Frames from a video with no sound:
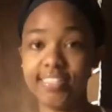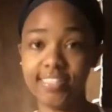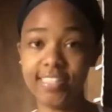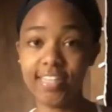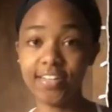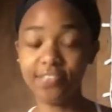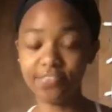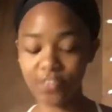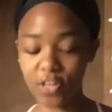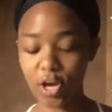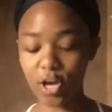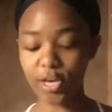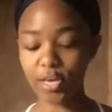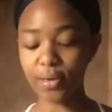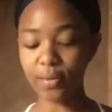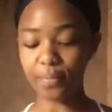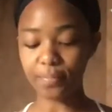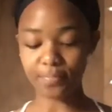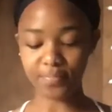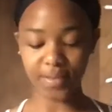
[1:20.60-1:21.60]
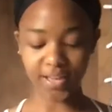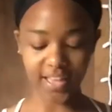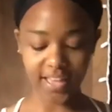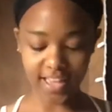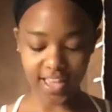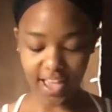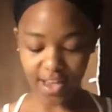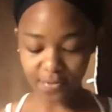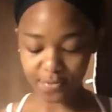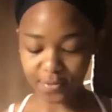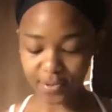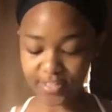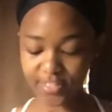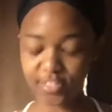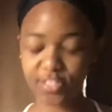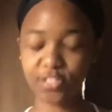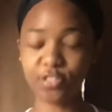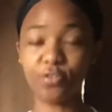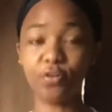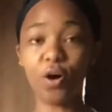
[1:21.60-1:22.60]
didn't vlog it, but I went
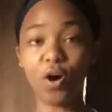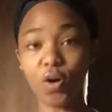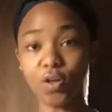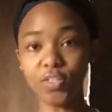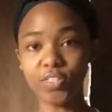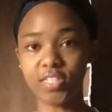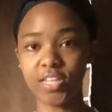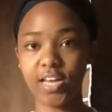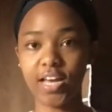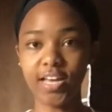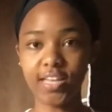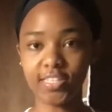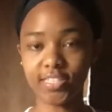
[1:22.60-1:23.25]
to Ulta,